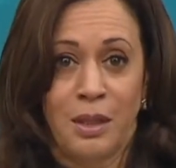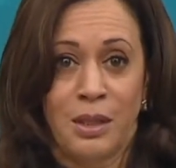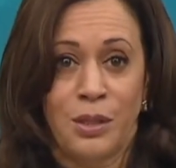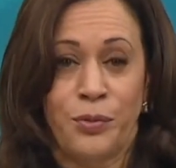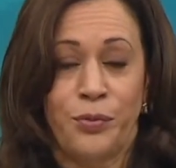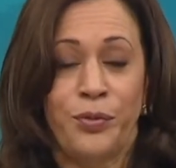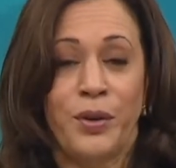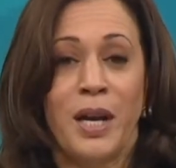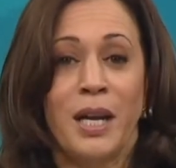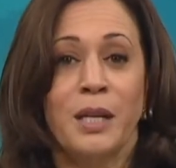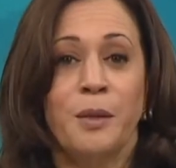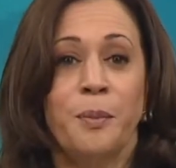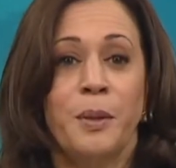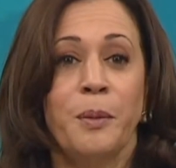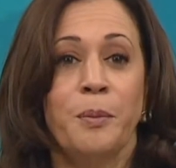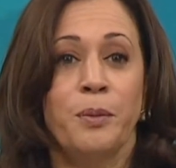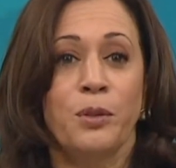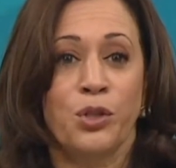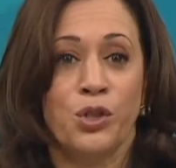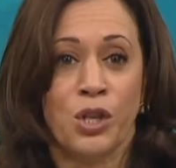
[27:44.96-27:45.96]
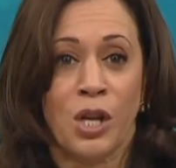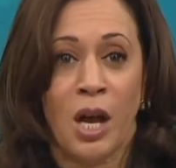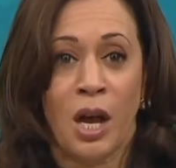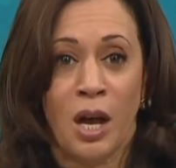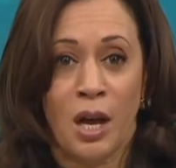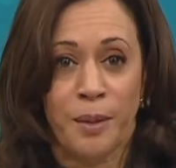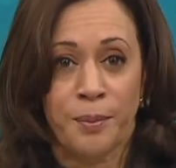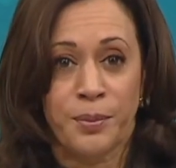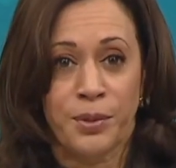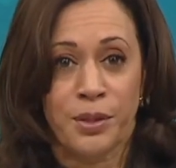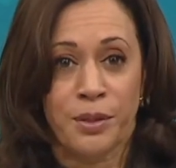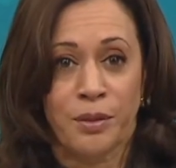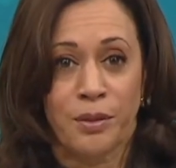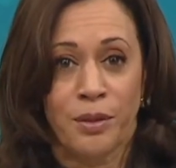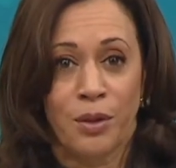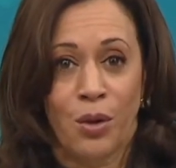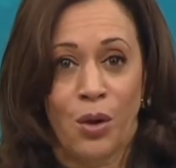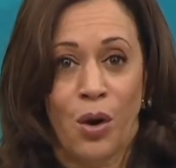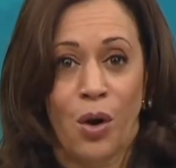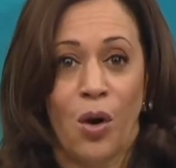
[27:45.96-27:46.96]
to find people jobs,
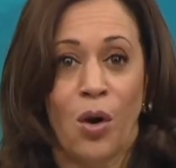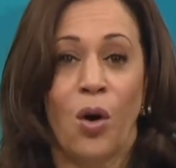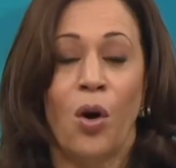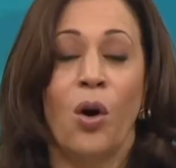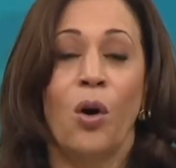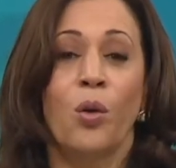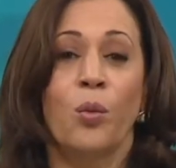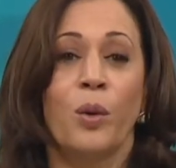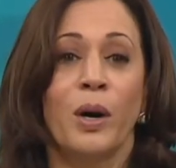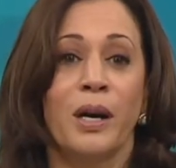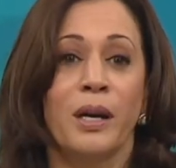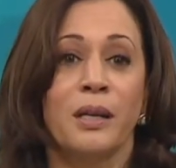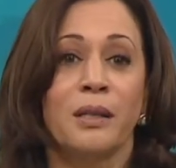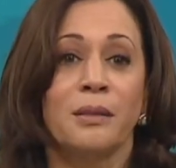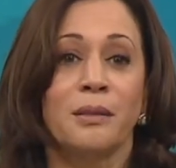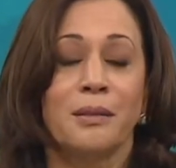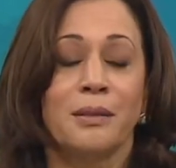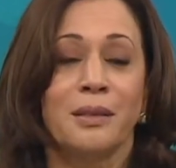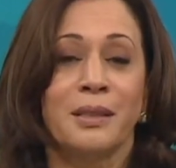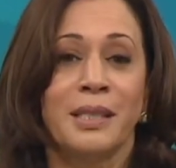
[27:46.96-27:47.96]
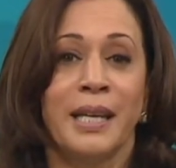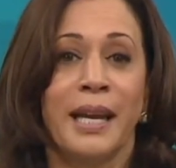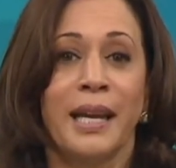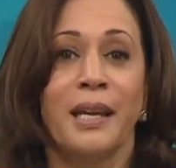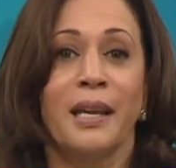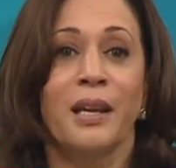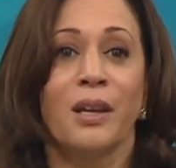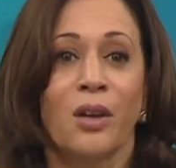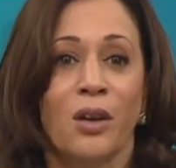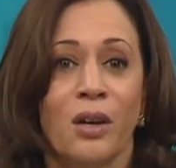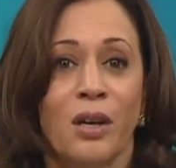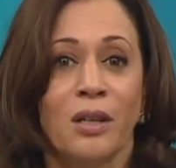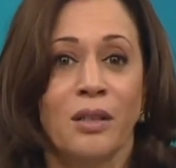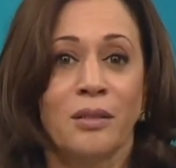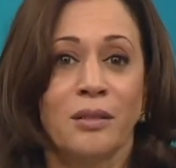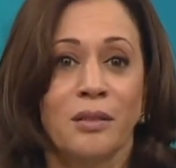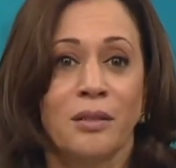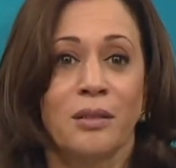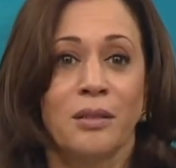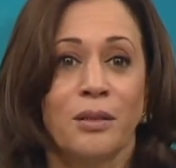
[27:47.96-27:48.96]
all while taking
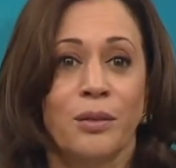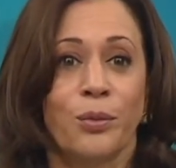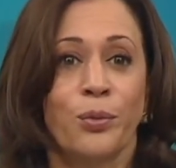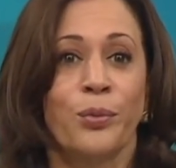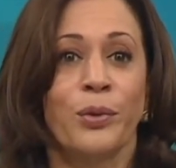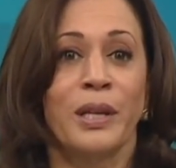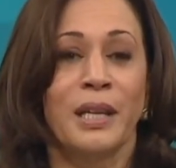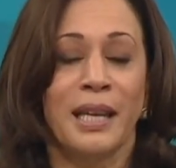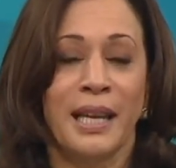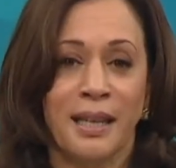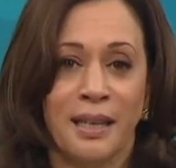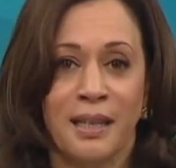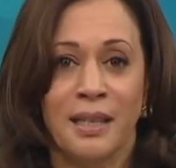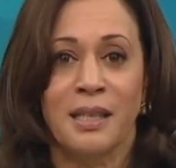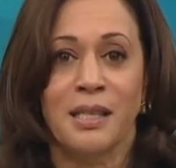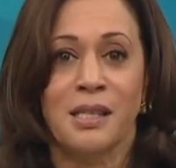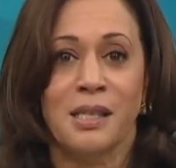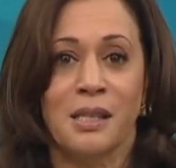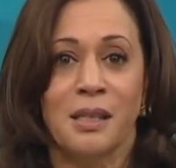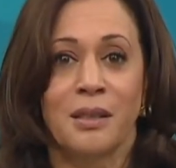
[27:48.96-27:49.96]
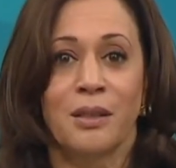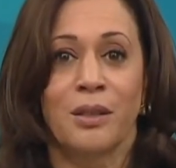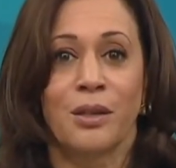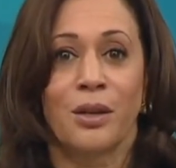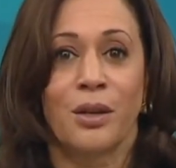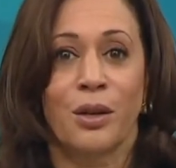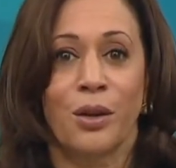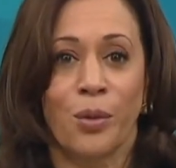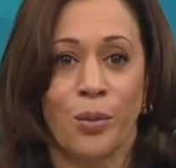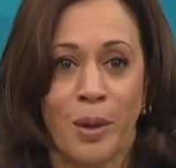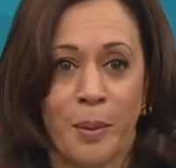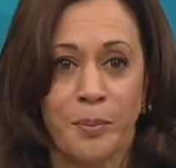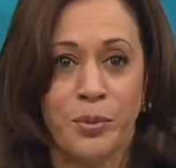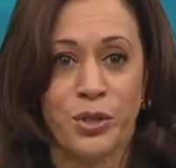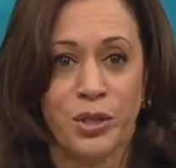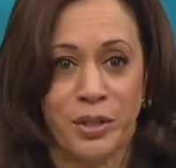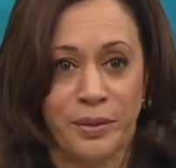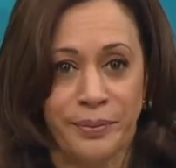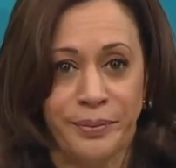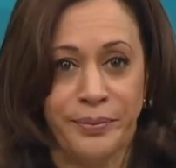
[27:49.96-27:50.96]
on relentless
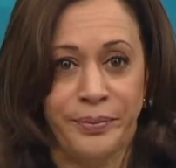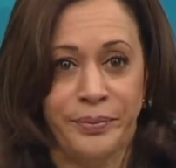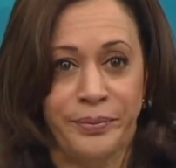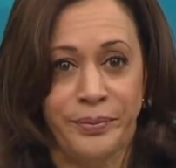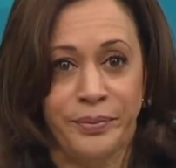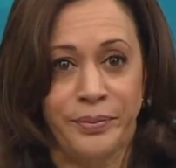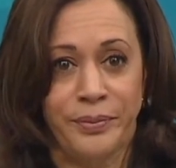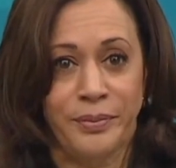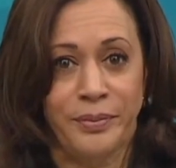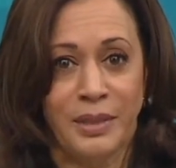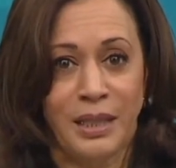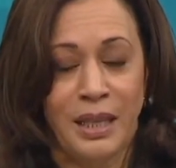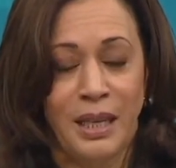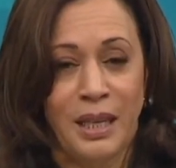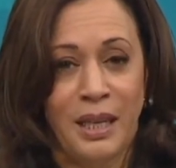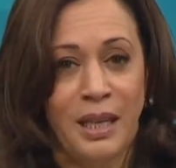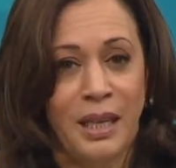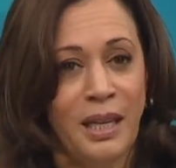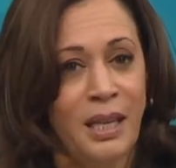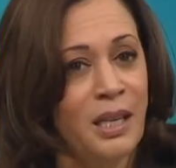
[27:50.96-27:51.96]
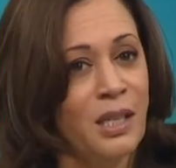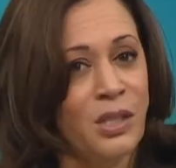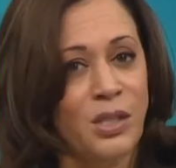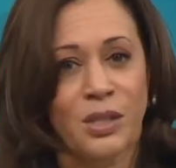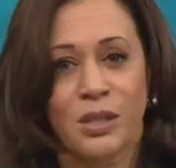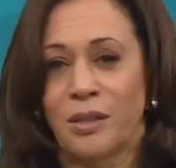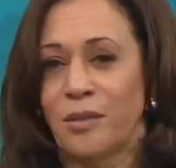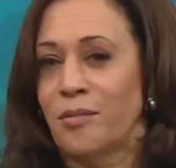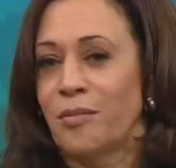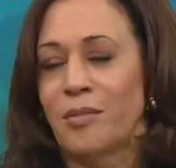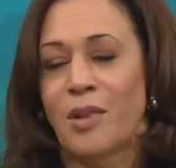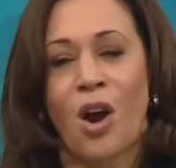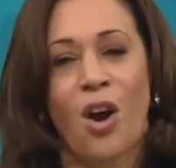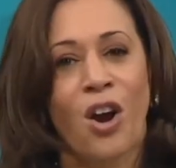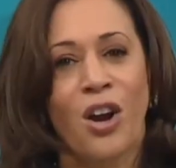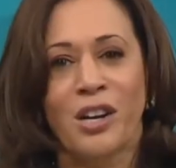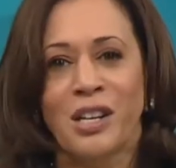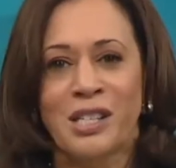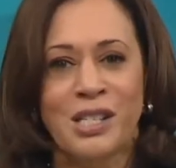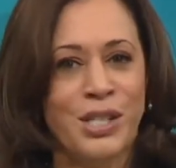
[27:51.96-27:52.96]
corruption. It is
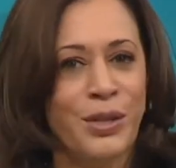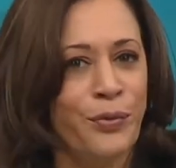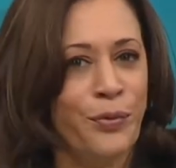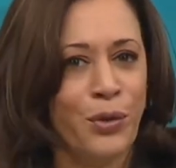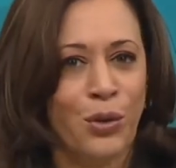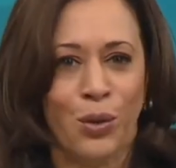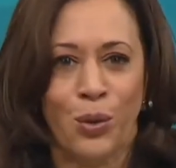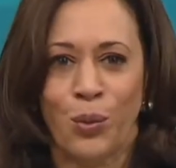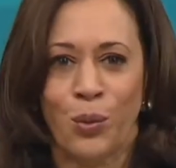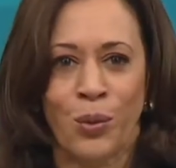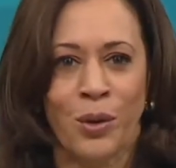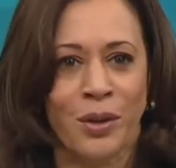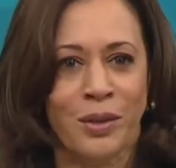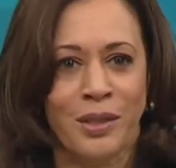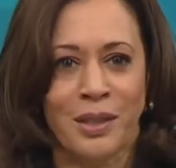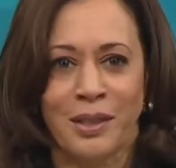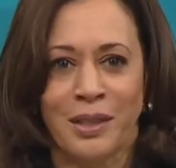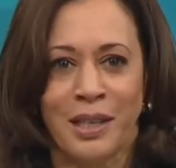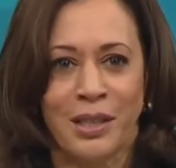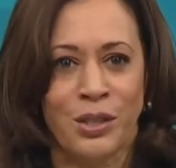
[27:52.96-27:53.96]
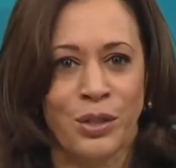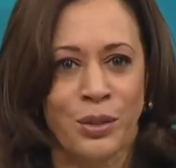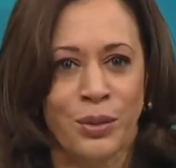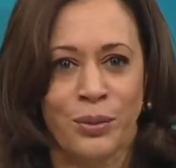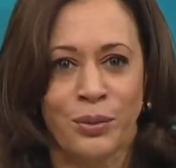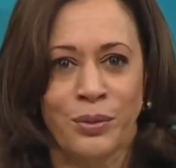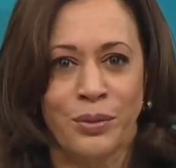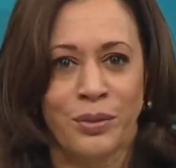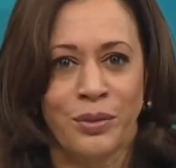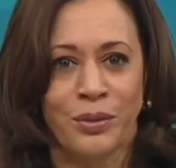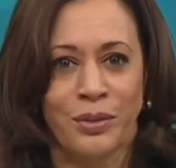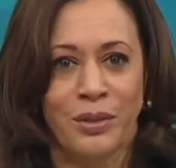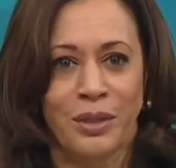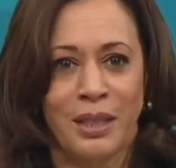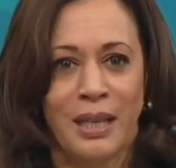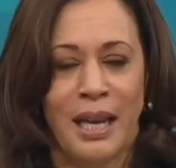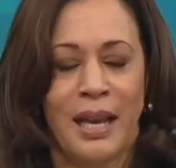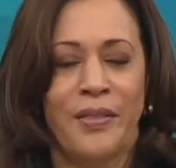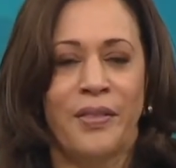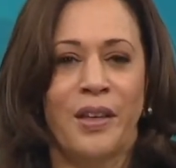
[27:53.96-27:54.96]
hard and difficult work that they do,
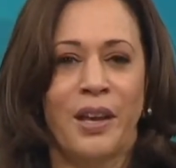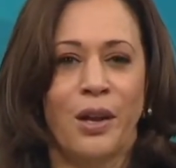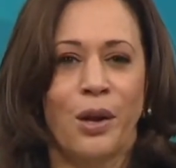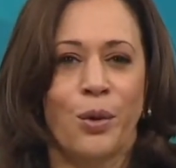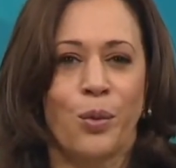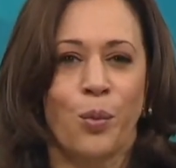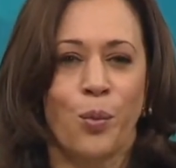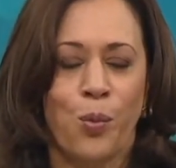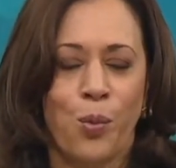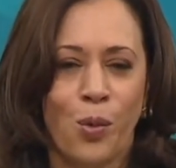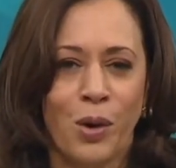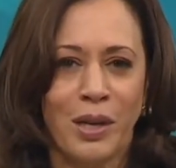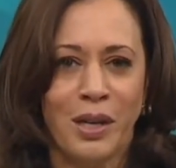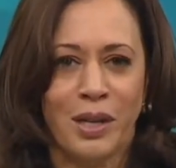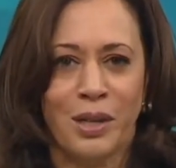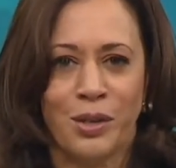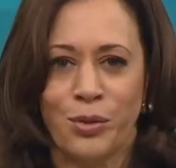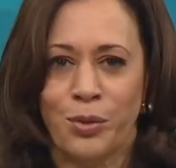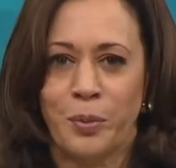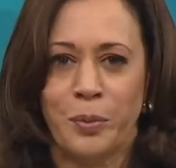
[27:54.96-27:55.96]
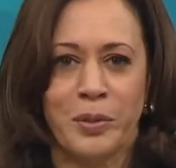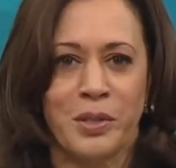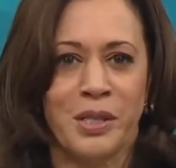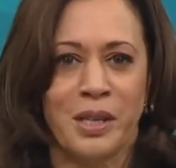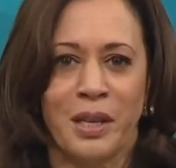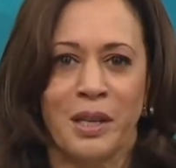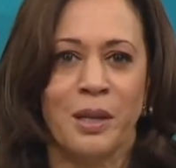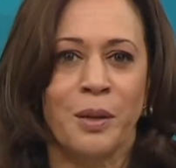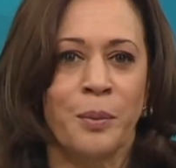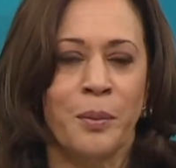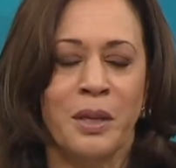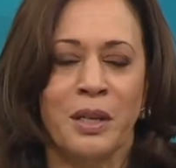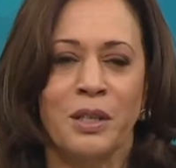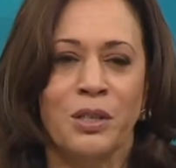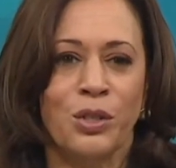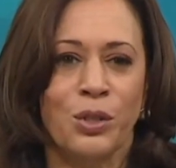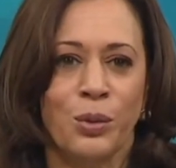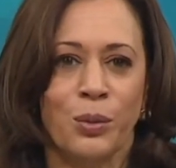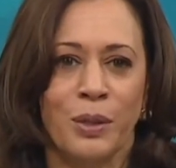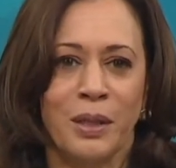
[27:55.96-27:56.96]
and they are 100%
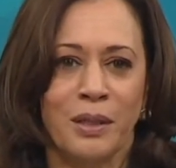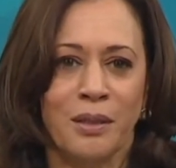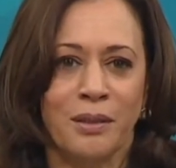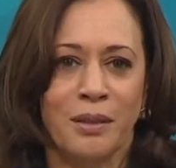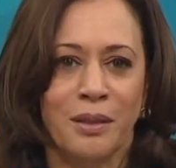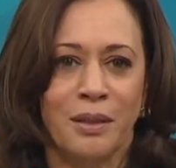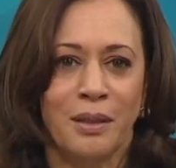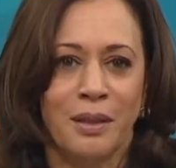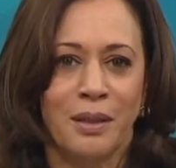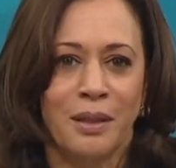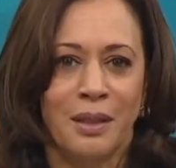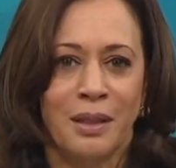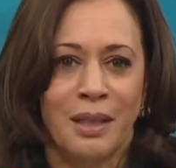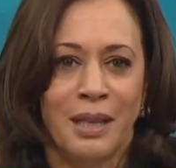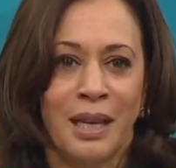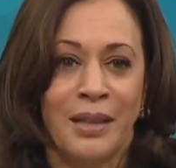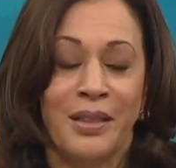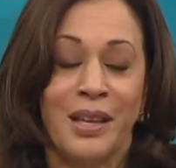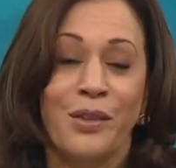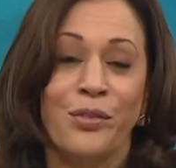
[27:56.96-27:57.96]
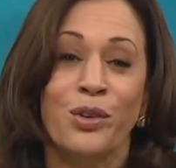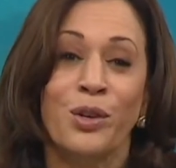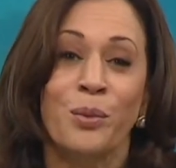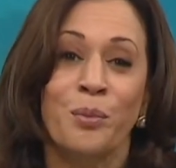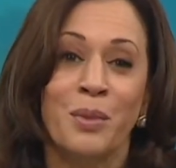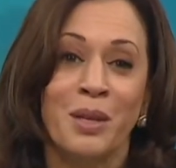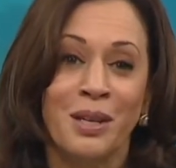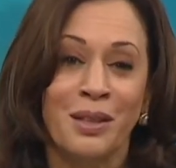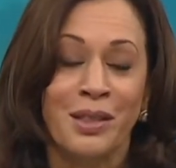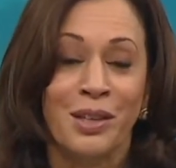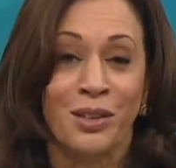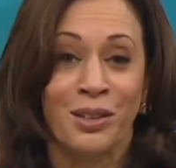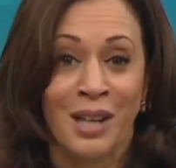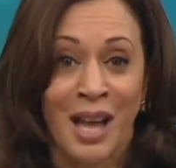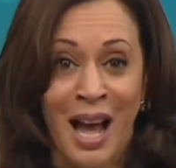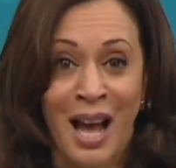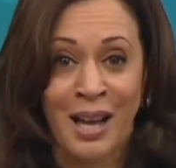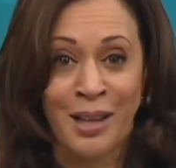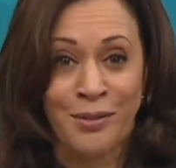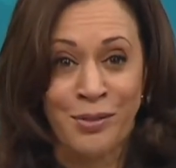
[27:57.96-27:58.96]
committed to it, and they've committed their
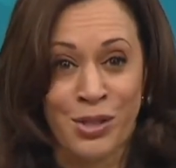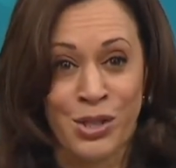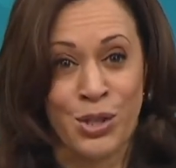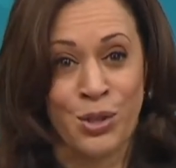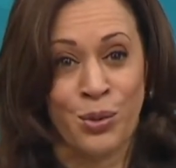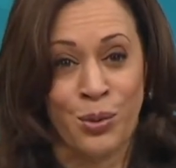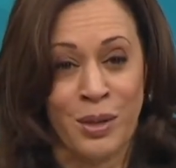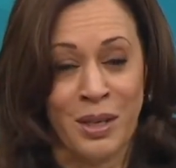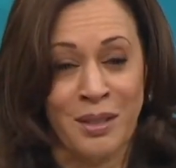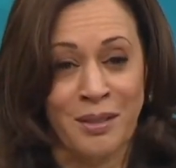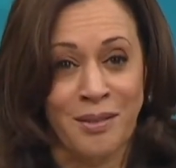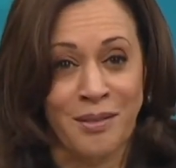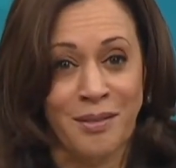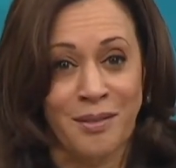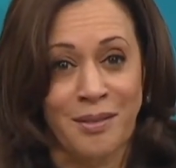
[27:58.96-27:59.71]
lives to it.